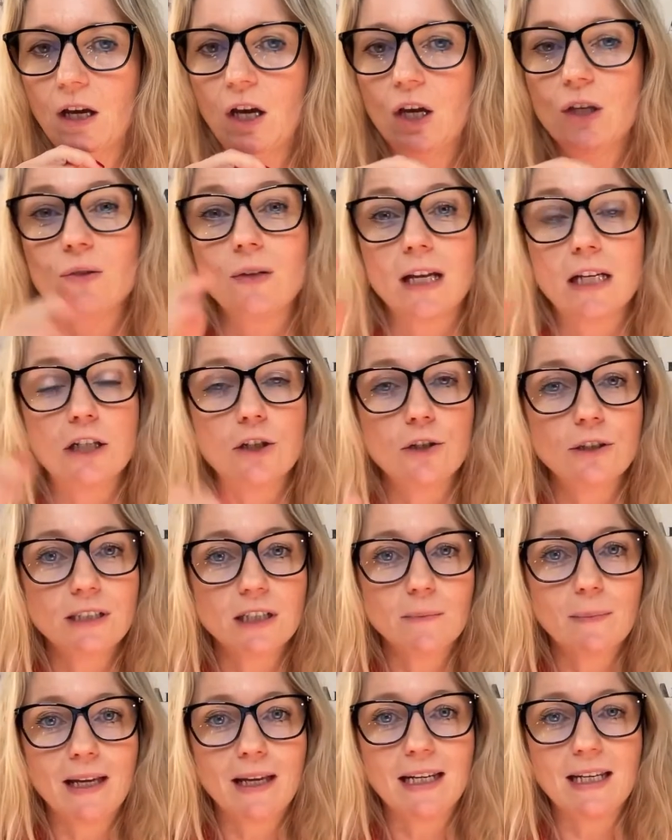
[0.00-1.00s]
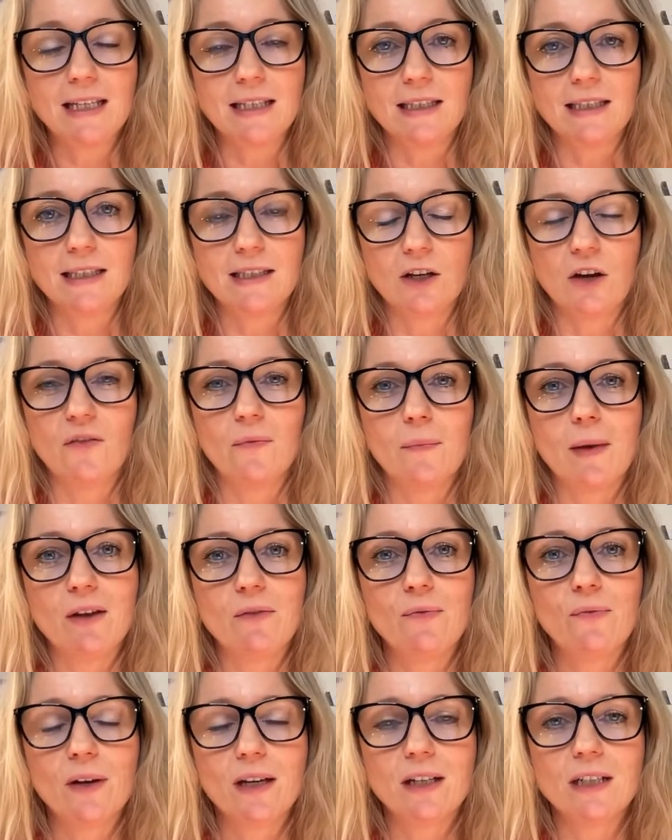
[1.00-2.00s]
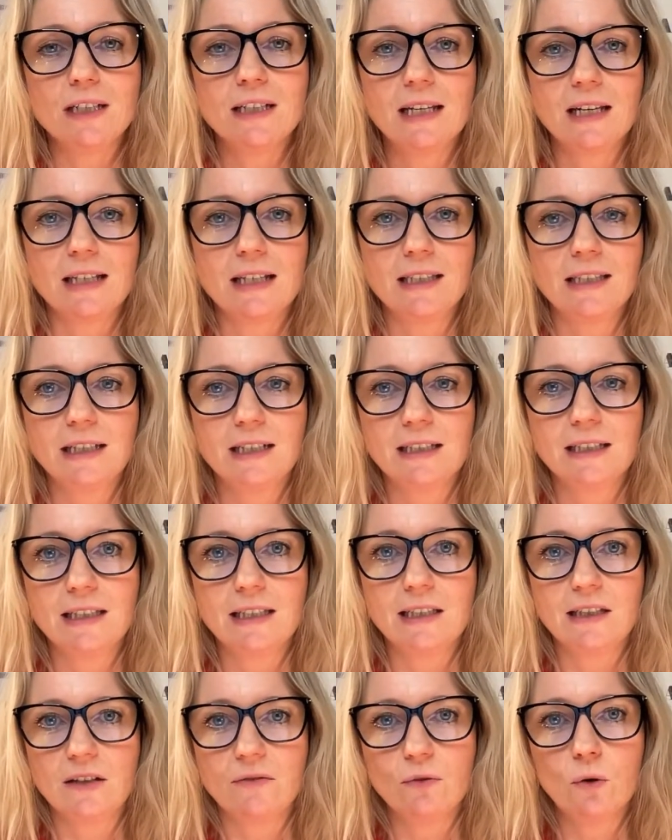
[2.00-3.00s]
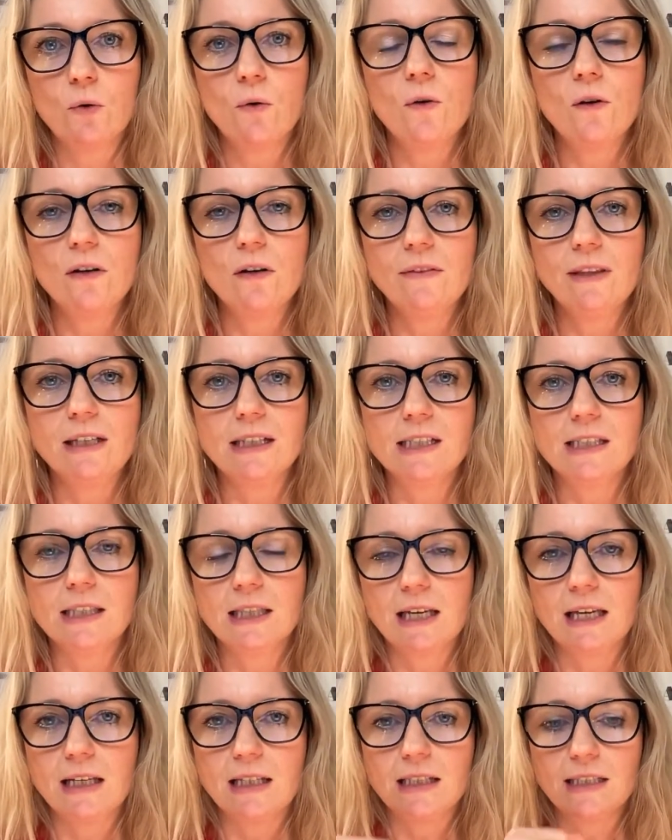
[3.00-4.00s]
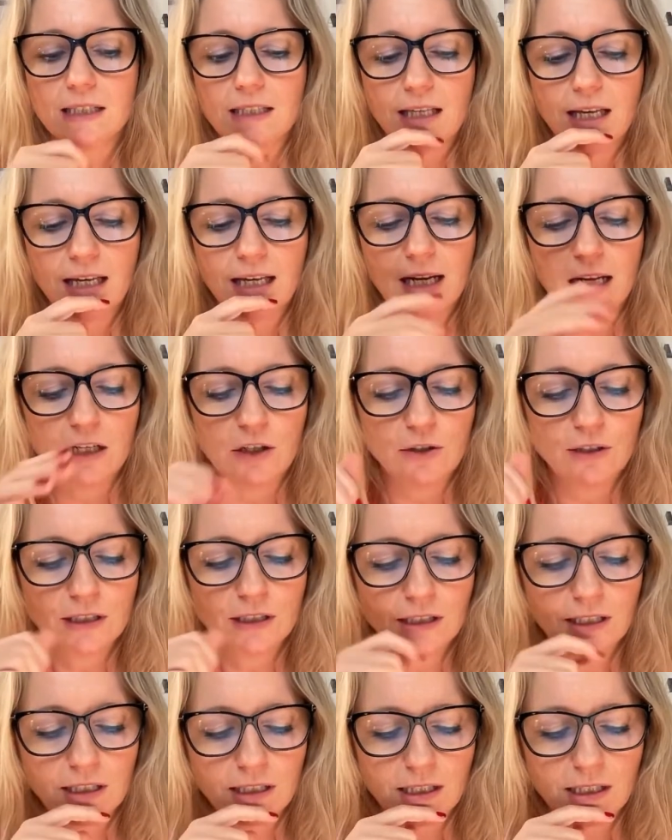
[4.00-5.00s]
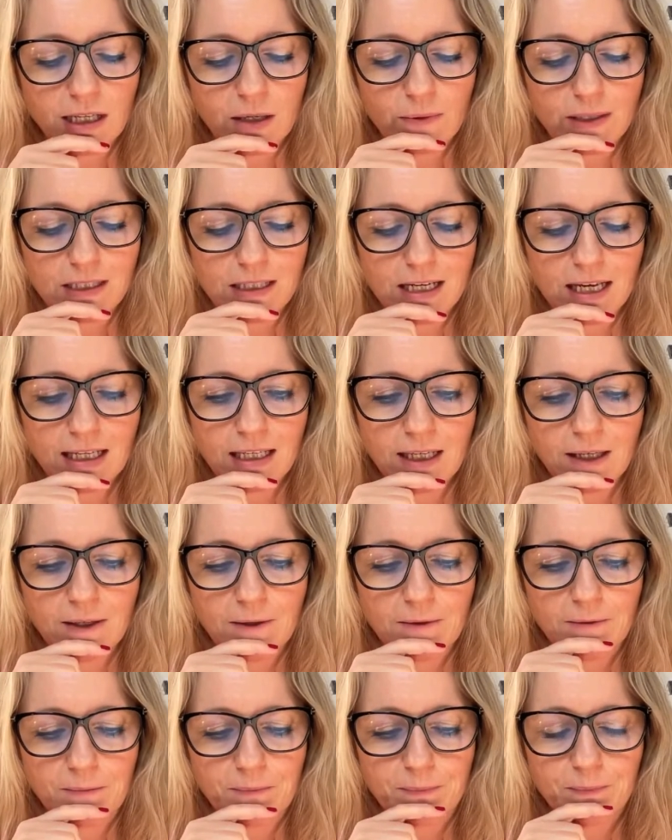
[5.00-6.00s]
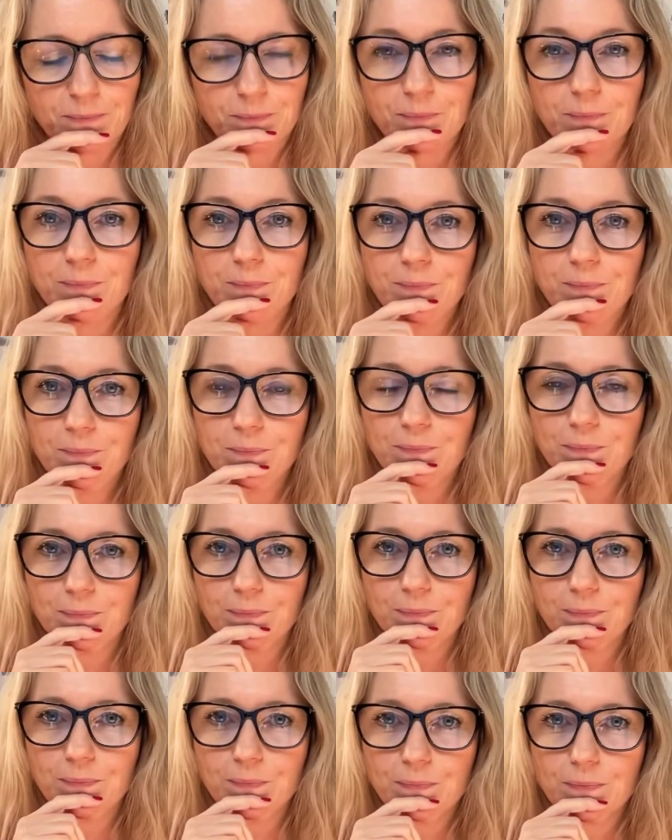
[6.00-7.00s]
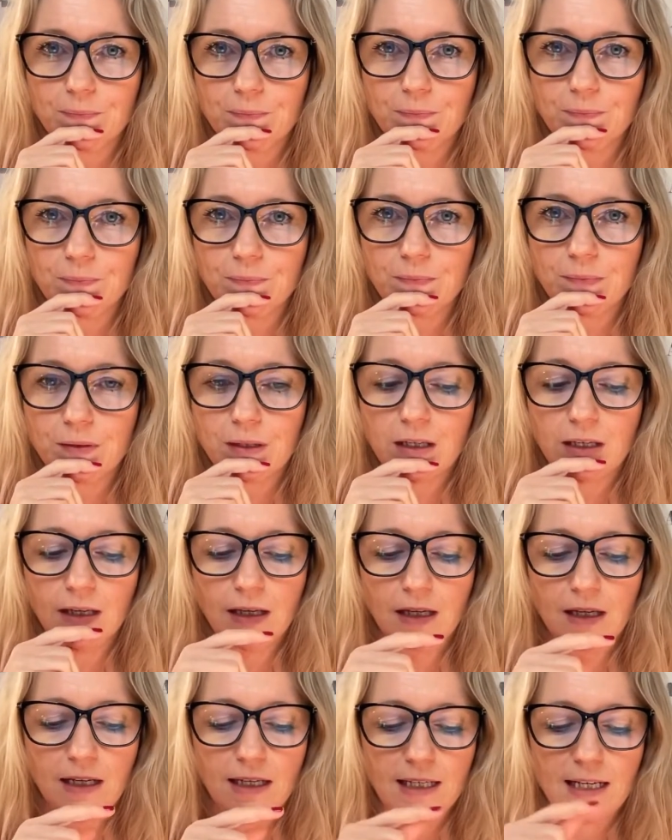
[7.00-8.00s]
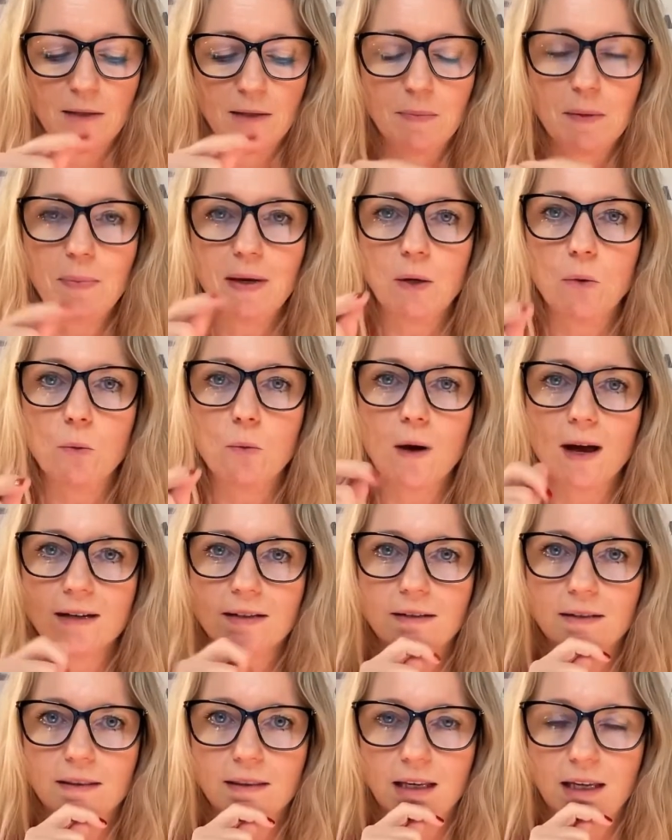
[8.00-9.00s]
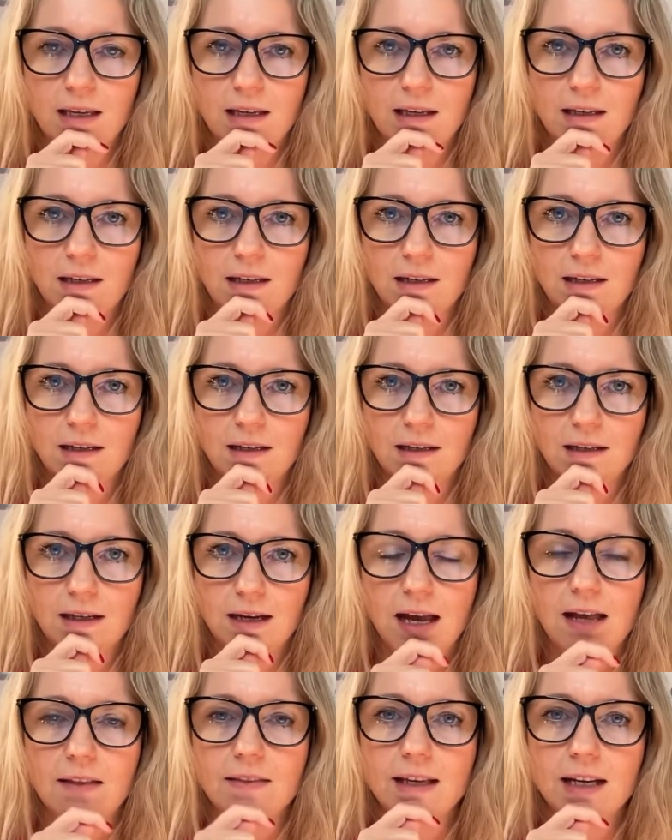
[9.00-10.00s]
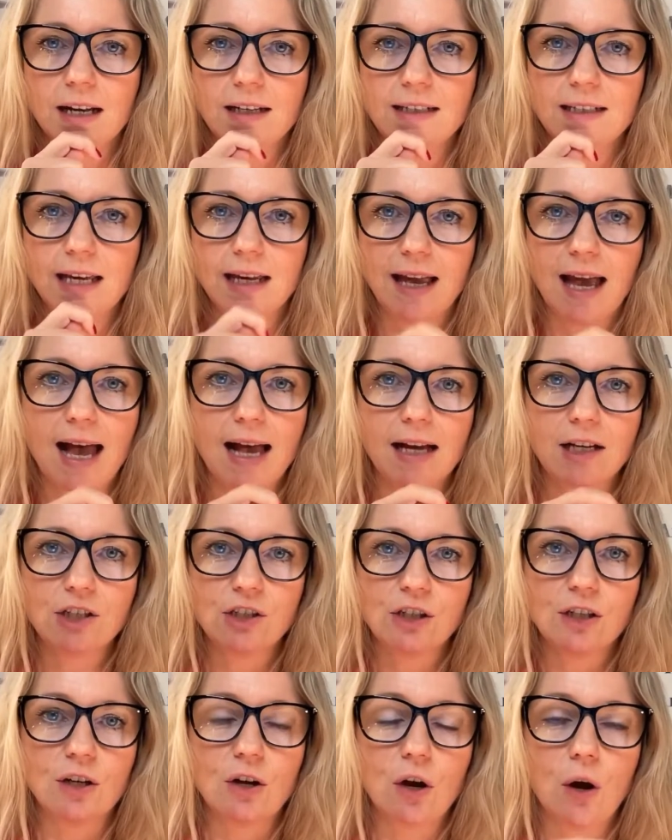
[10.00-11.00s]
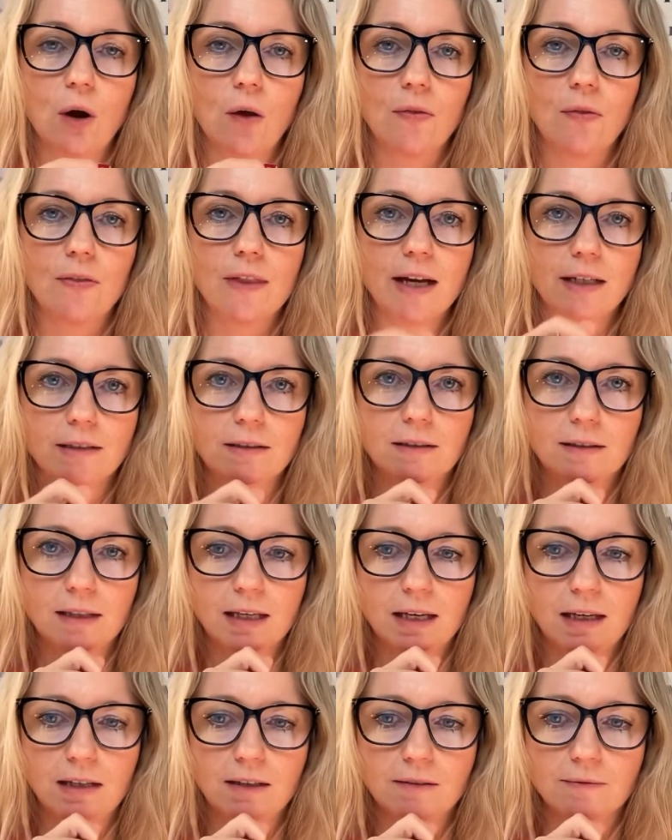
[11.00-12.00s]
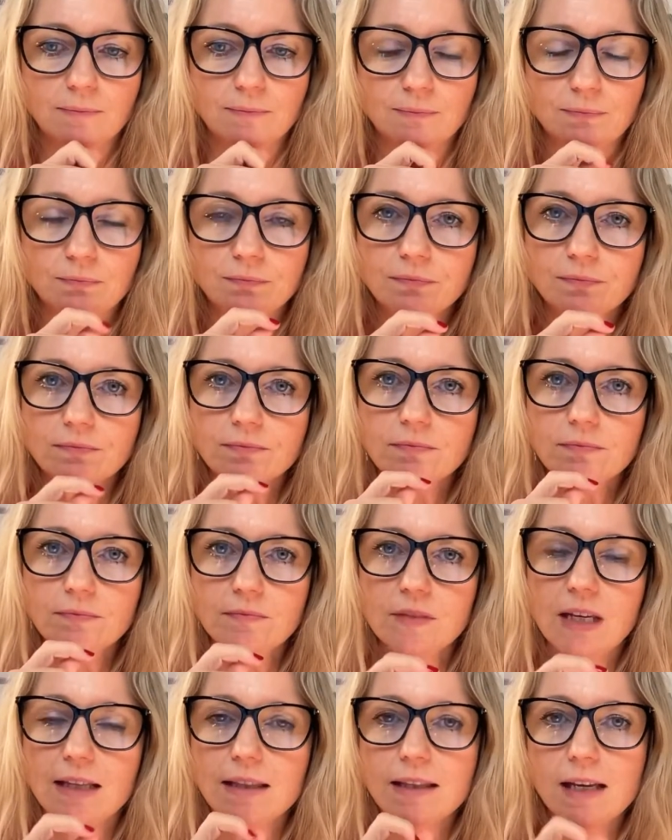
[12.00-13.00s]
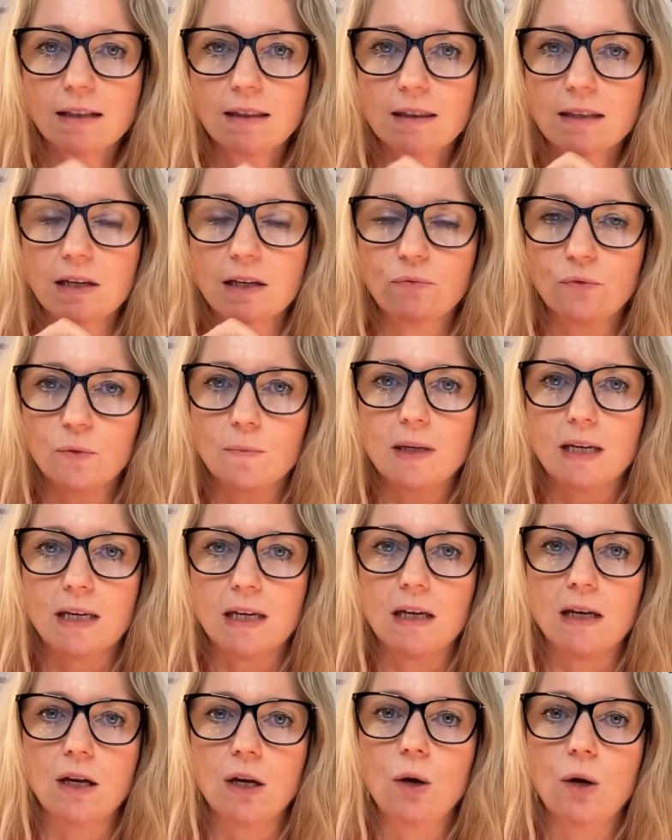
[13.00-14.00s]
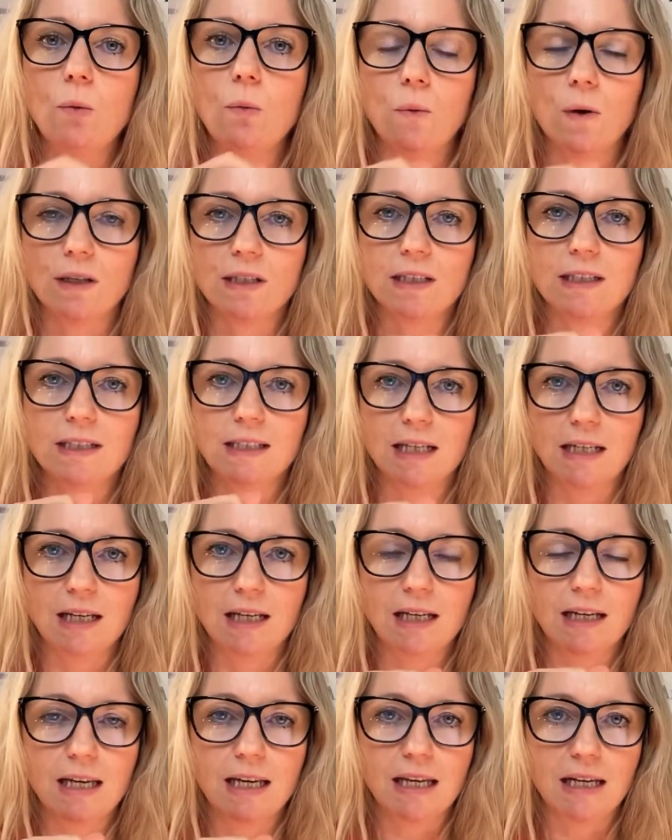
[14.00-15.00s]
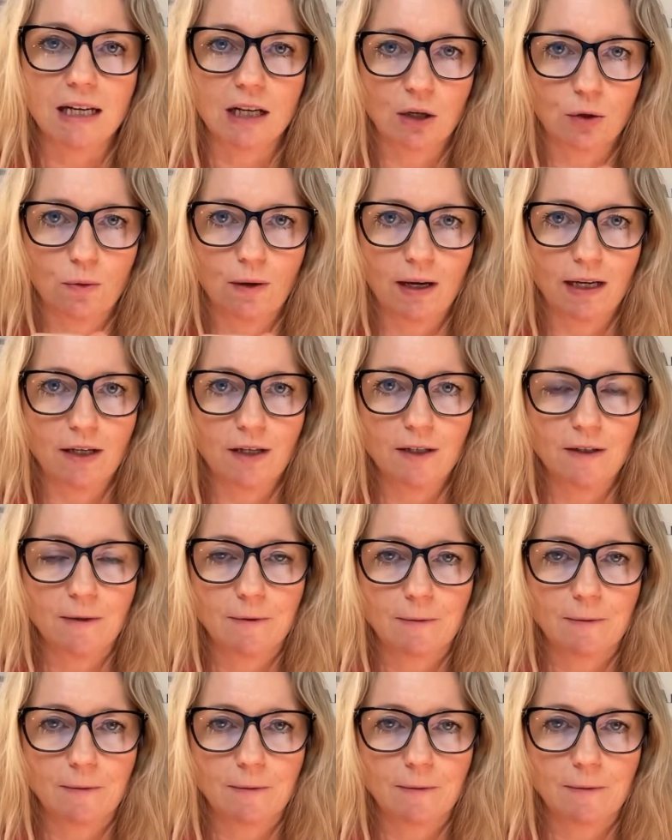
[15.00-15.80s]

So I looked at my list of my fantastic list of all of these things, and I looked at it and I was like, let me pick one thing, and then I take action on that thing. And that thing for me was singing in a choir.